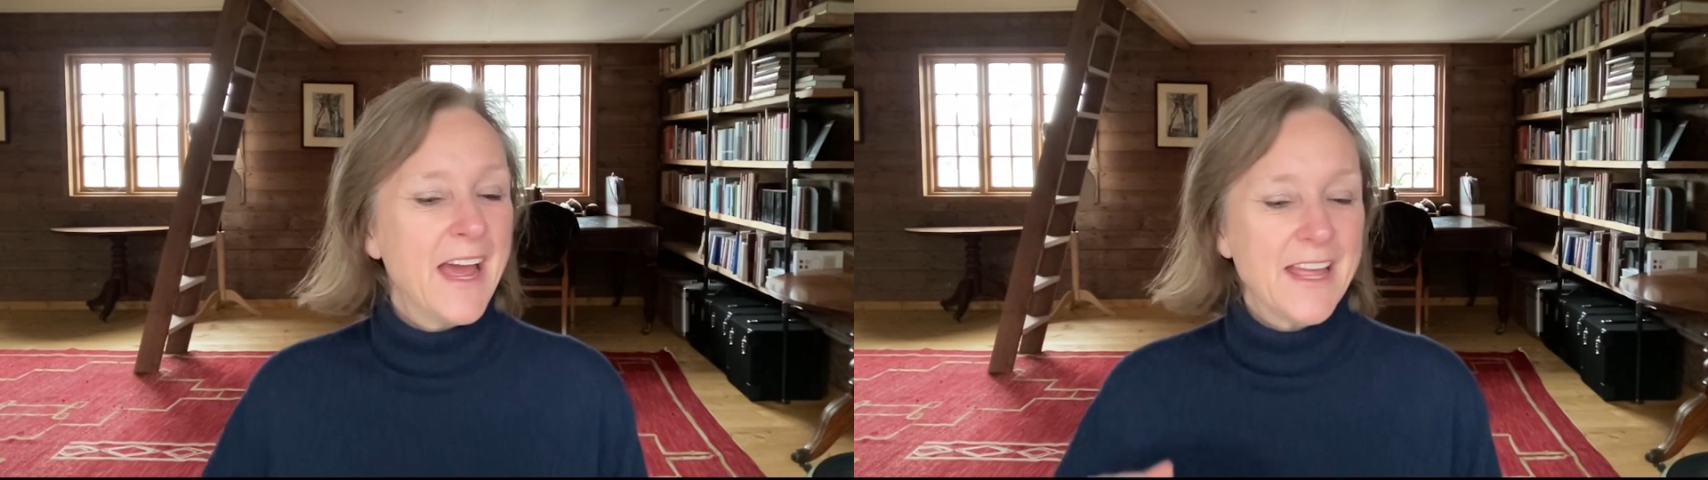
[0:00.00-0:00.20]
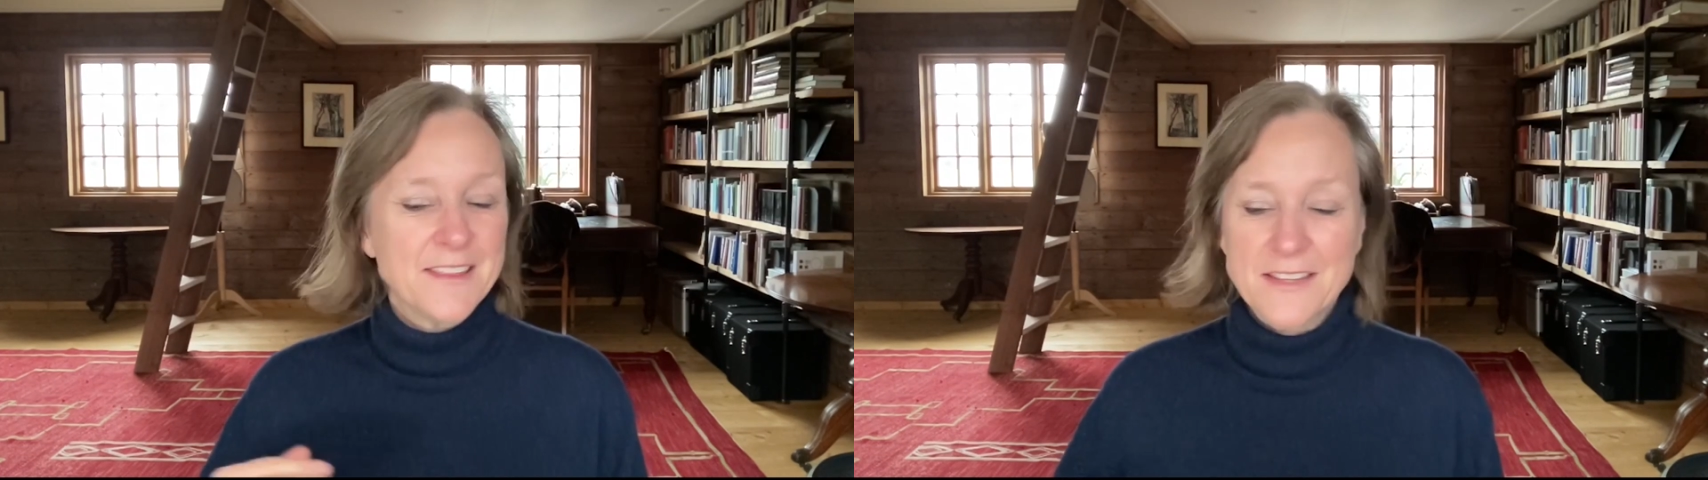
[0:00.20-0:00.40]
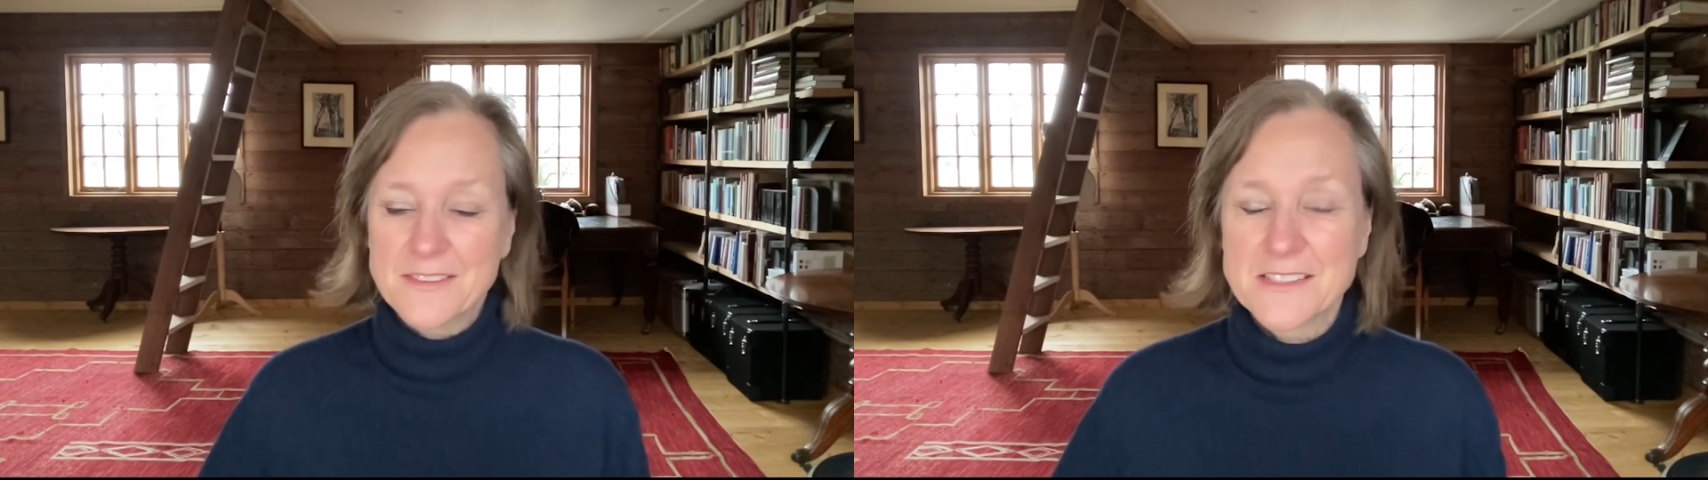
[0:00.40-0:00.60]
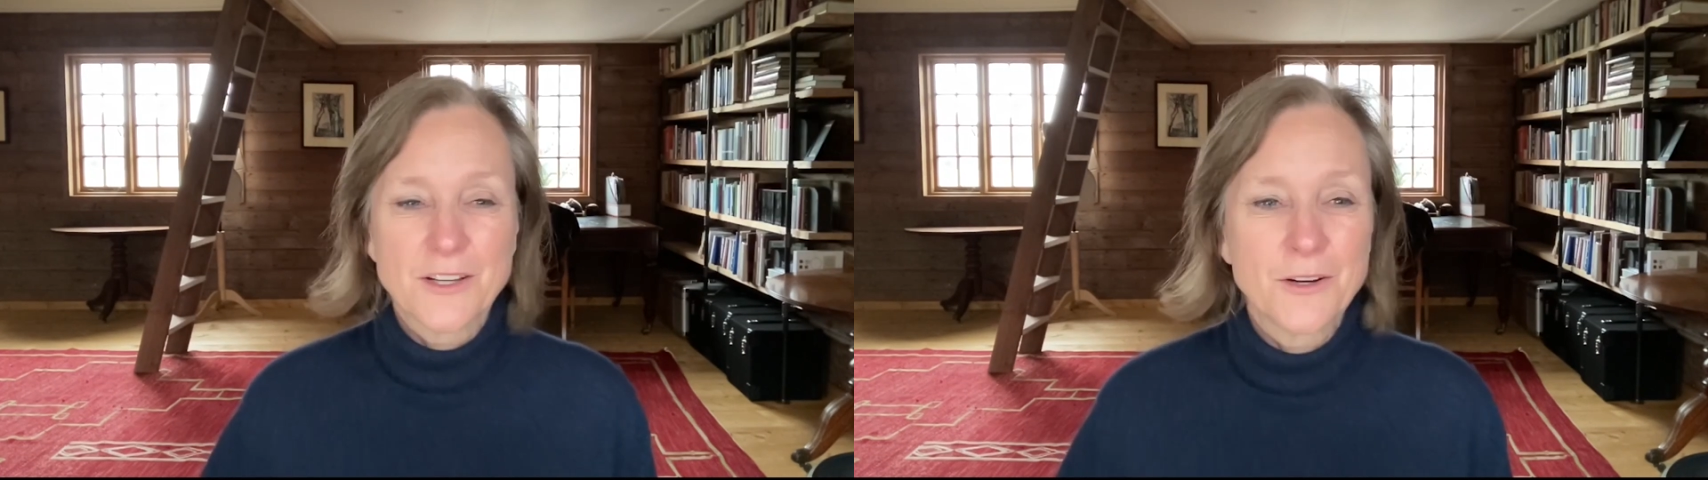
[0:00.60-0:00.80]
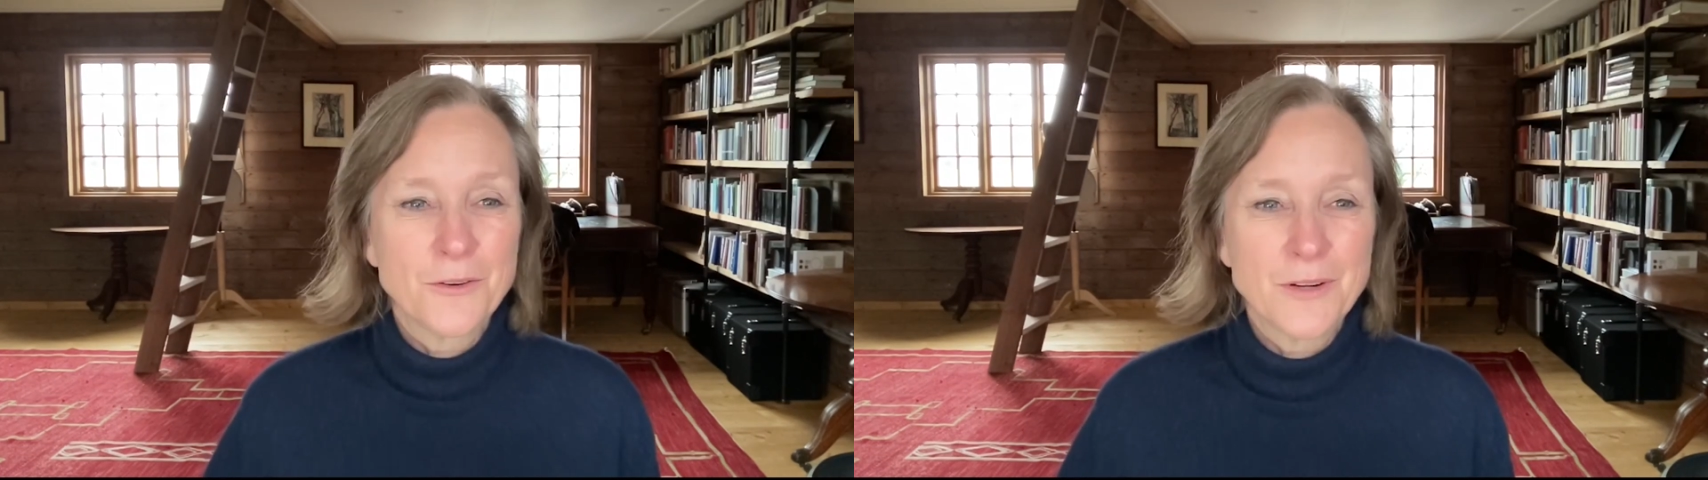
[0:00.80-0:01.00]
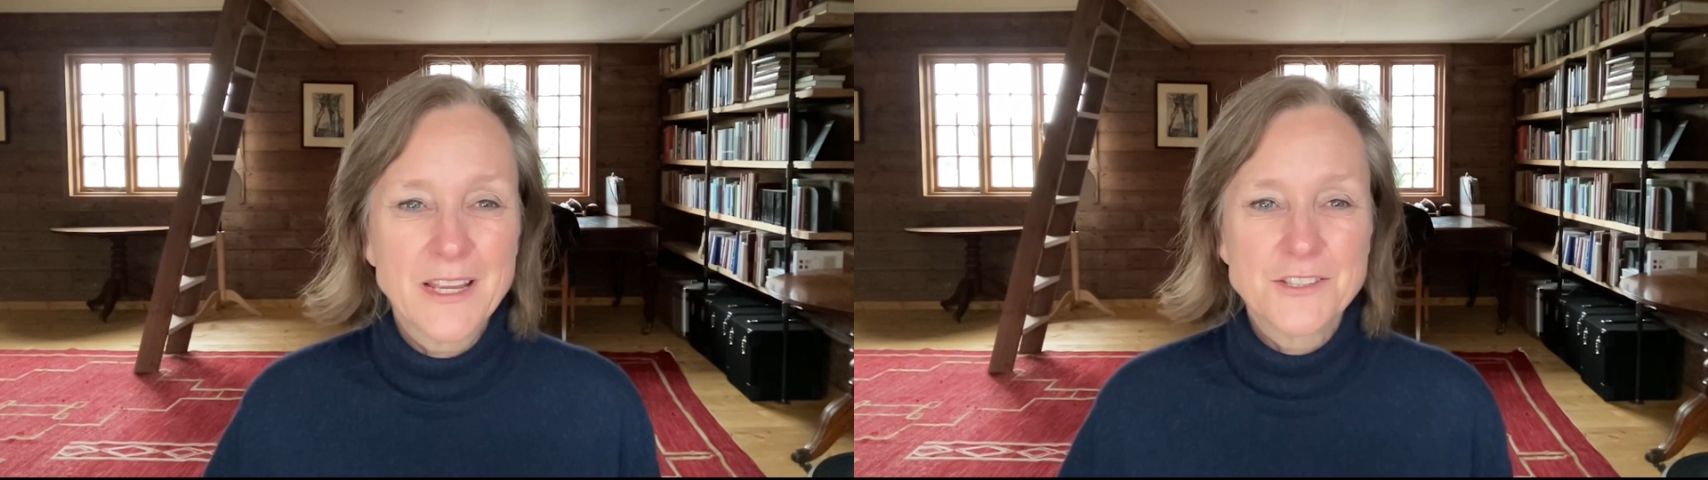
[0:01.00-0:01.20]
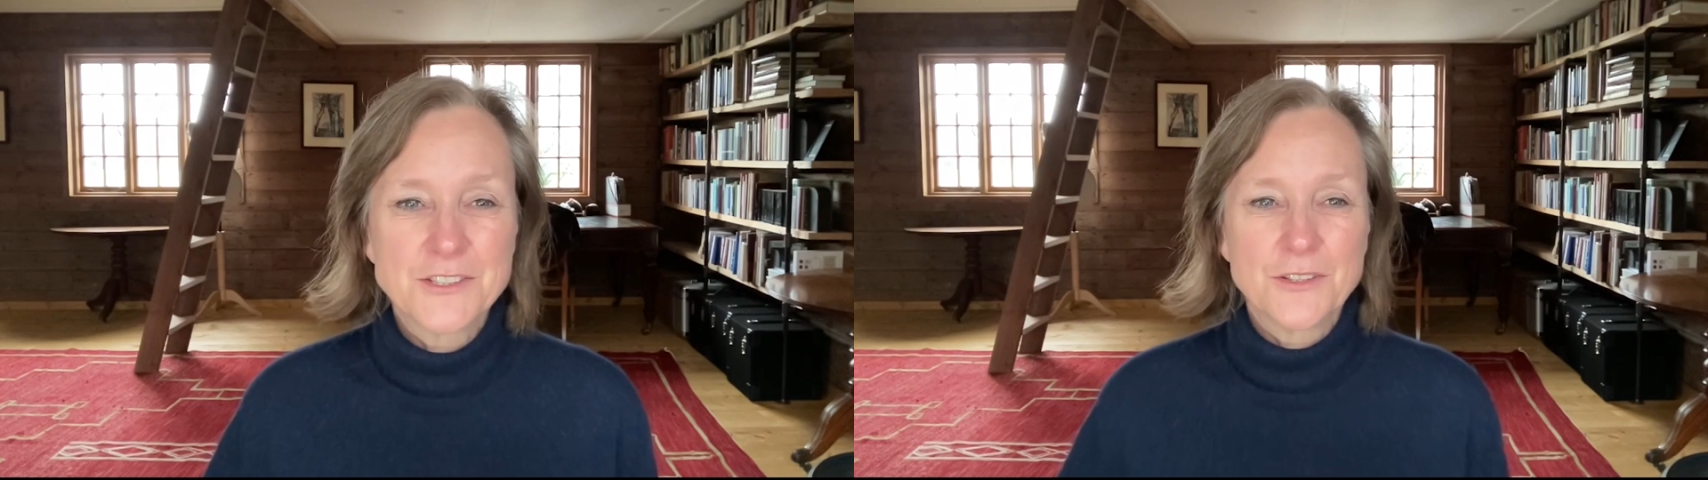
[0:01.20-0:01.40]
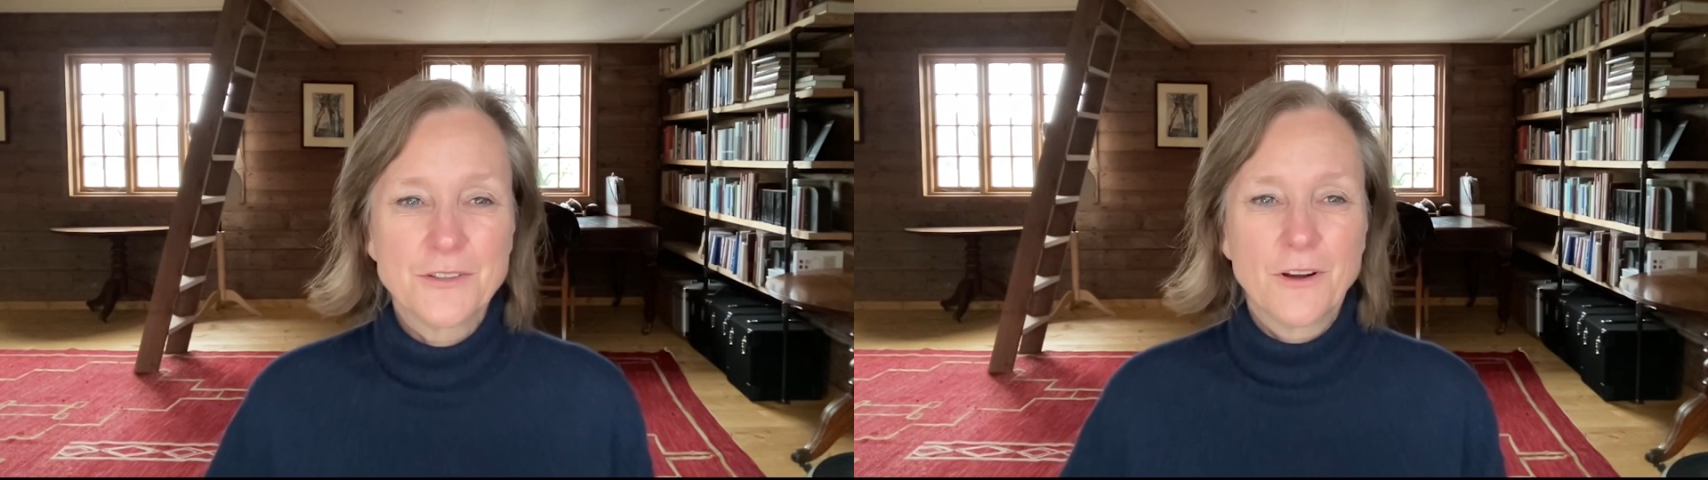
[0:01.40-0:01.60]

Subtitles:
And then there's the whole issue